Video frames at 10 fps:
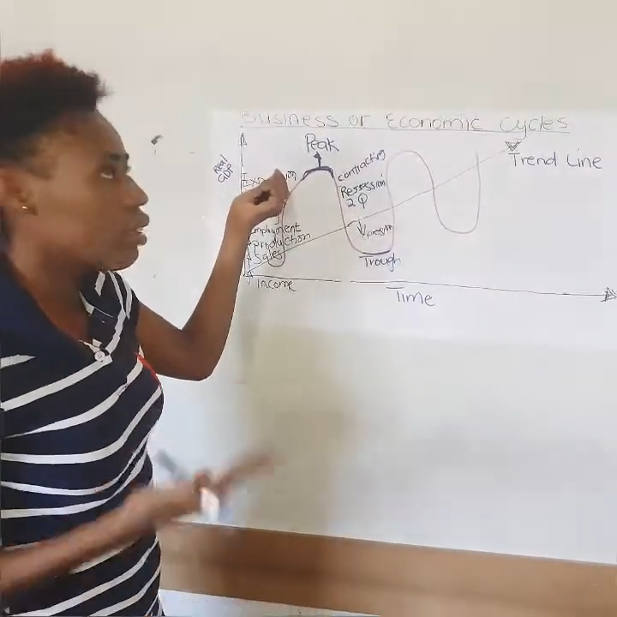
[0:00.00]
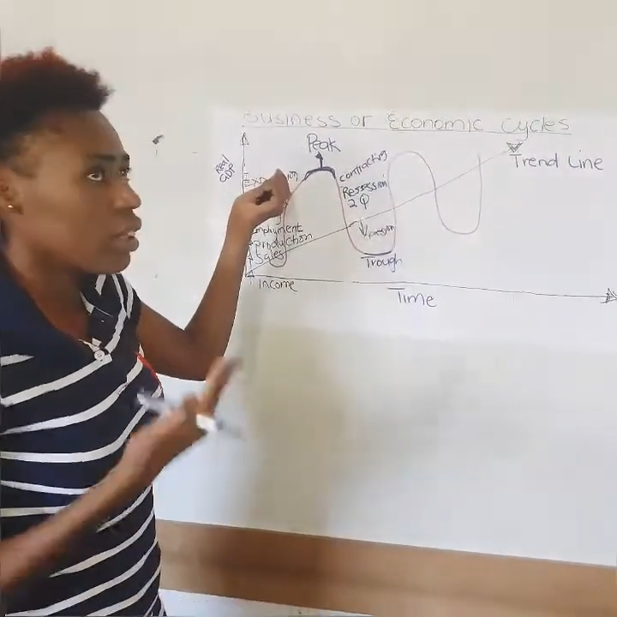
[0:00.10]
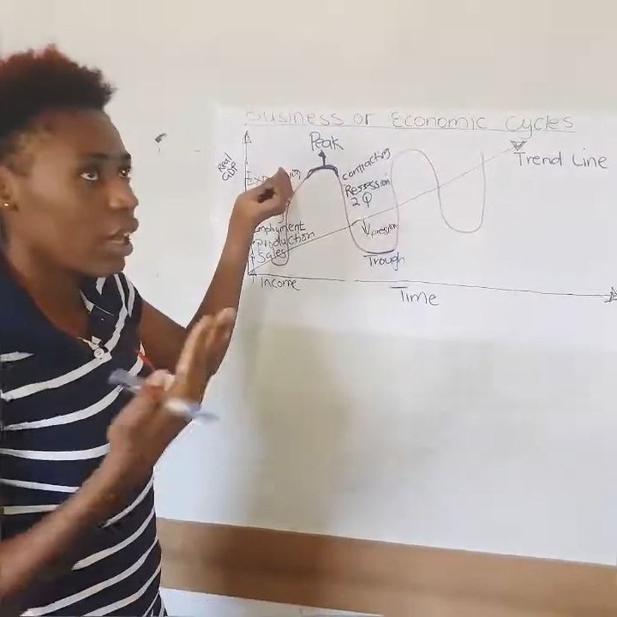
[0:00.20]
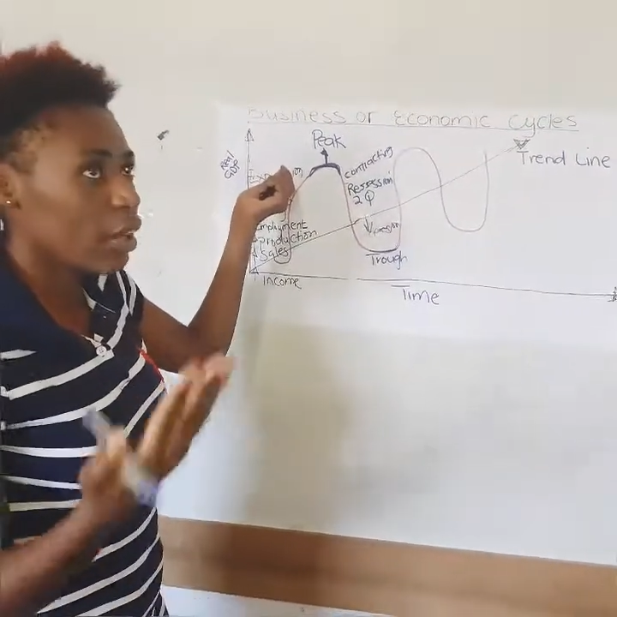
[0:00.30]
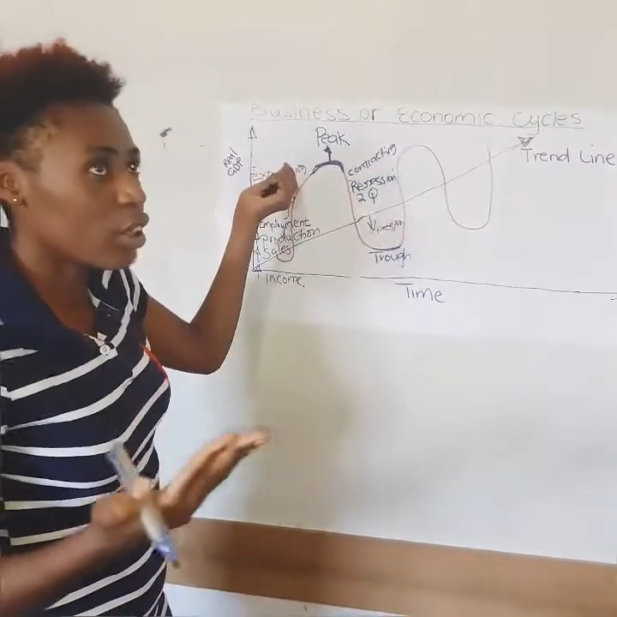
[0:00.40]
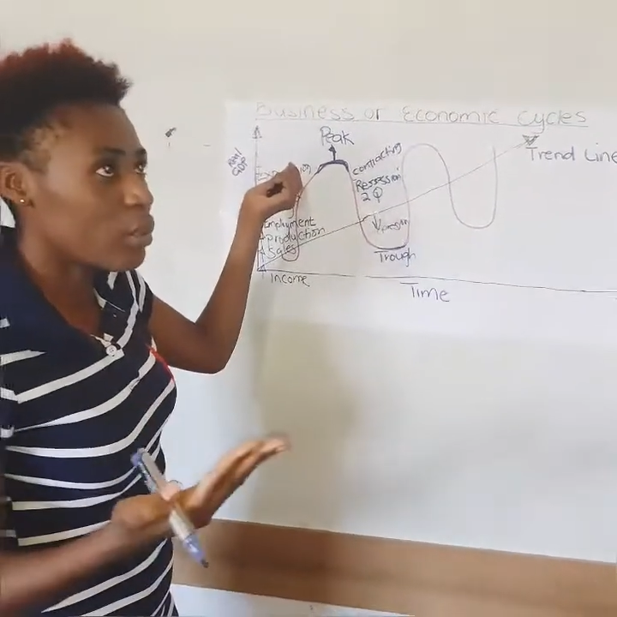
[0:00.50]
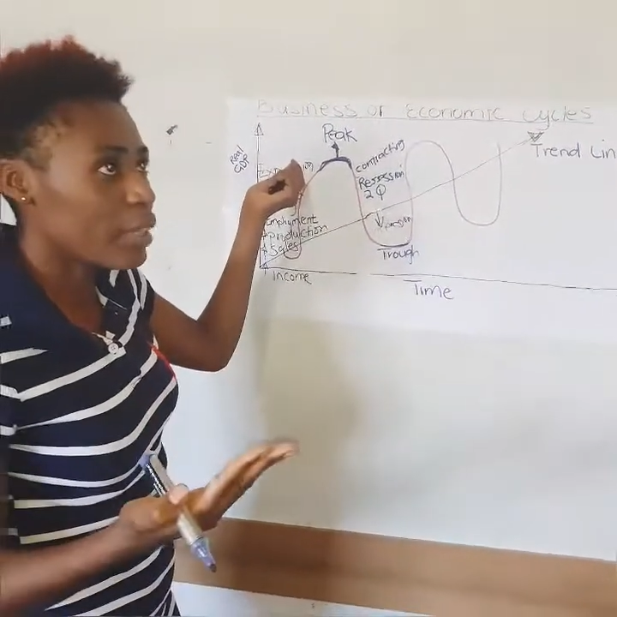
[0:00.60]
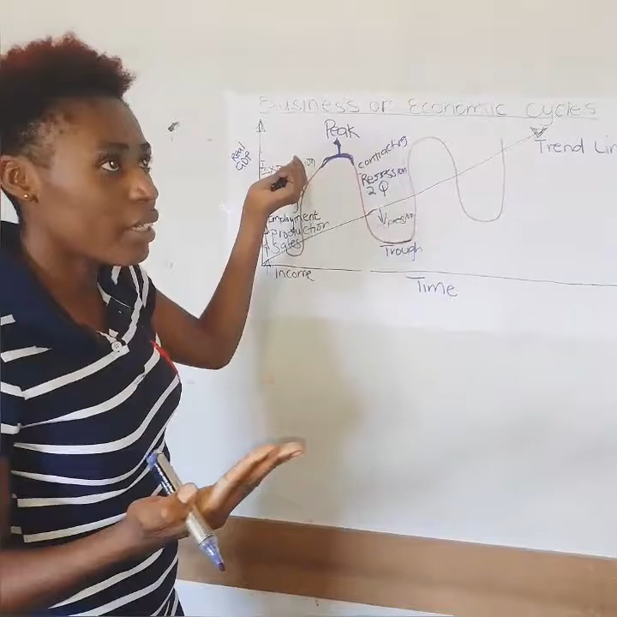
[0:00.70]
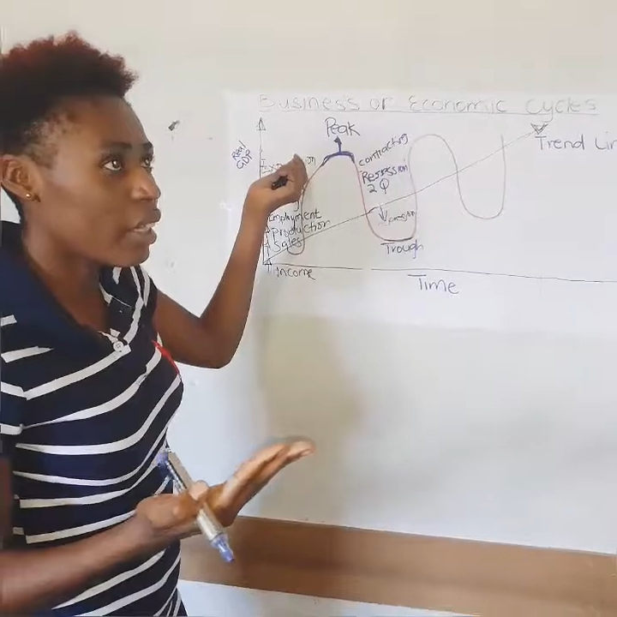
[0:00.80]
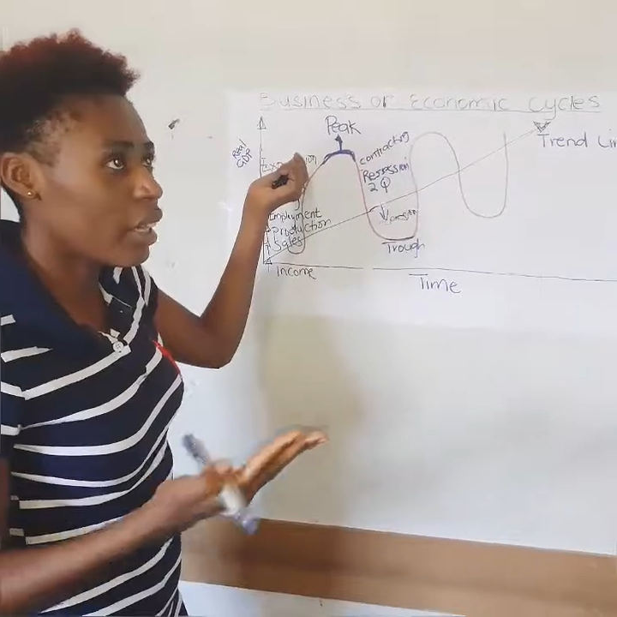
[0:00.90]

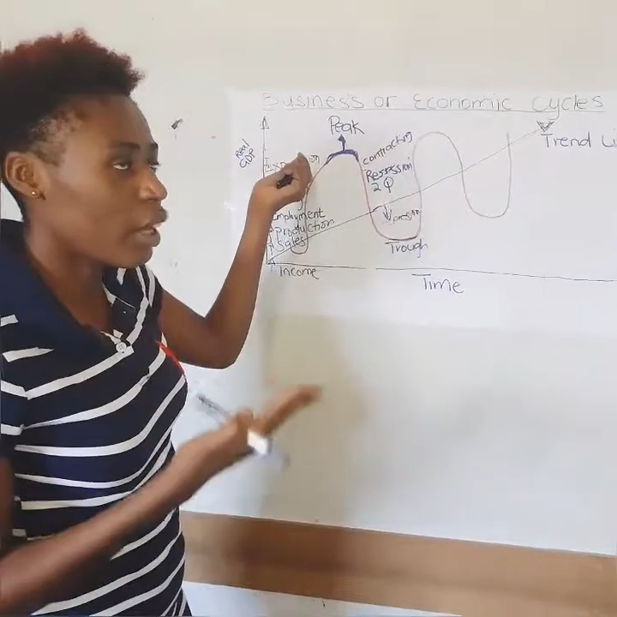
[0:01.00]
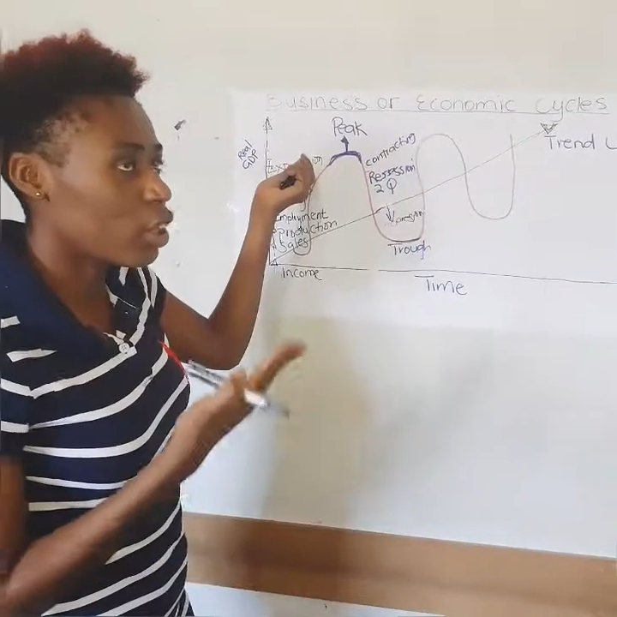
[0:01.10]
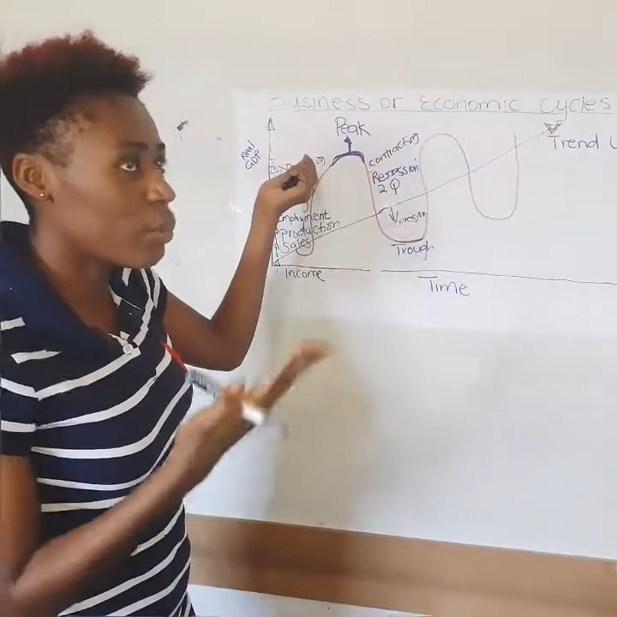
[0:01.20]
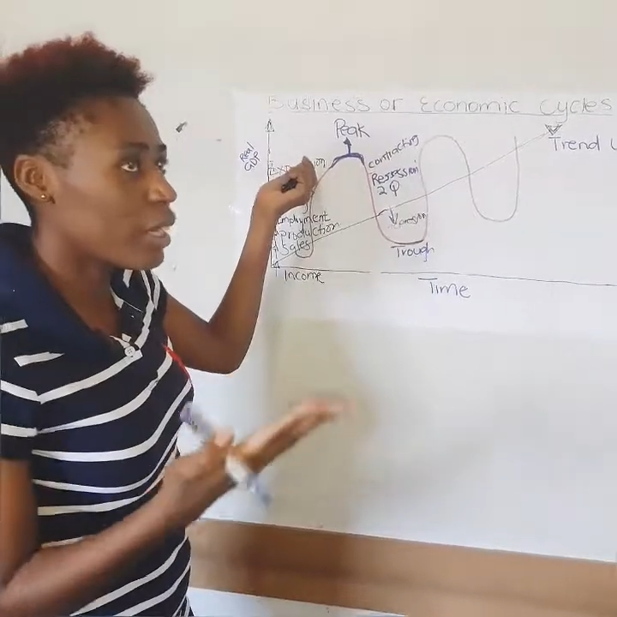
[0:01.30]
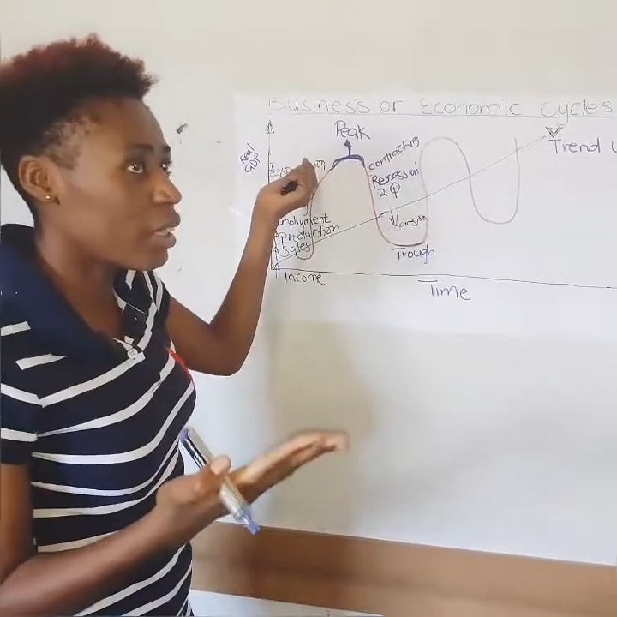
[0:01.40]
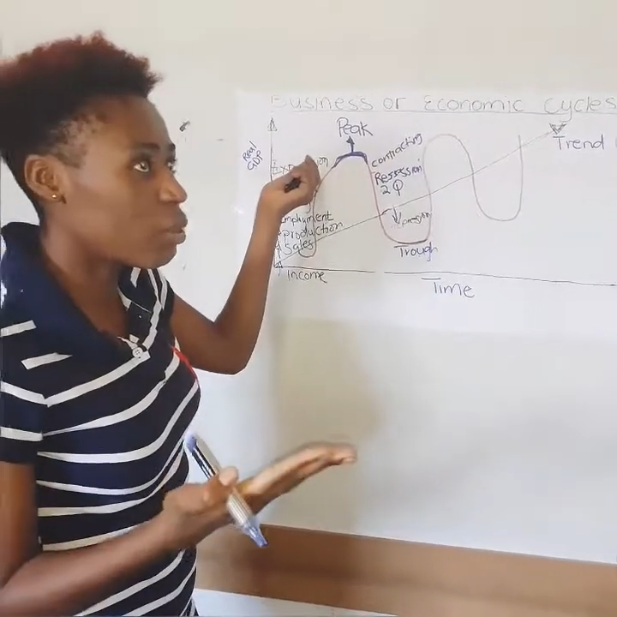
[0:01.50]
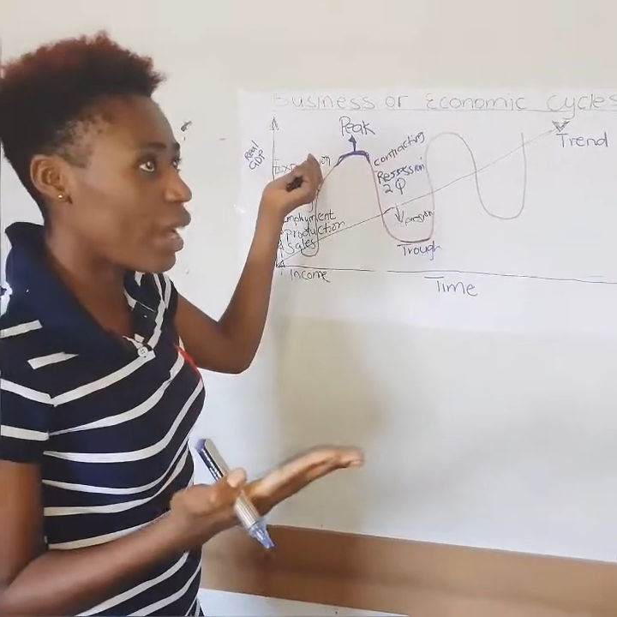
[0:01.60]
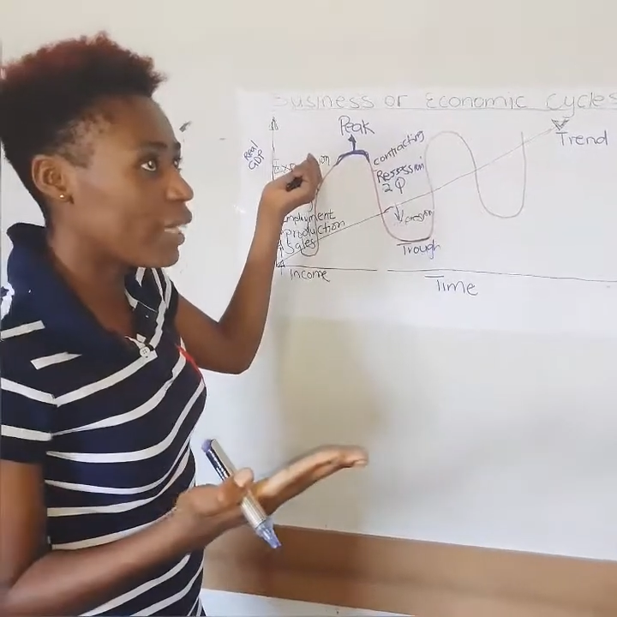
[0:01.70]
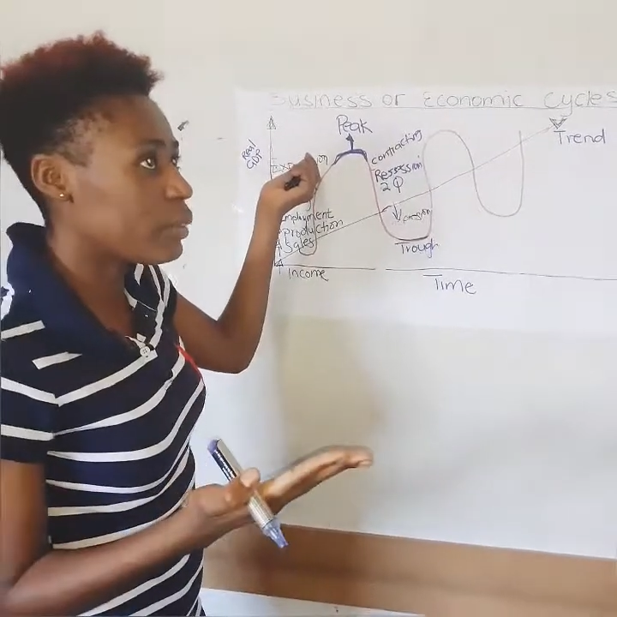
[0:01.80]
economical wise.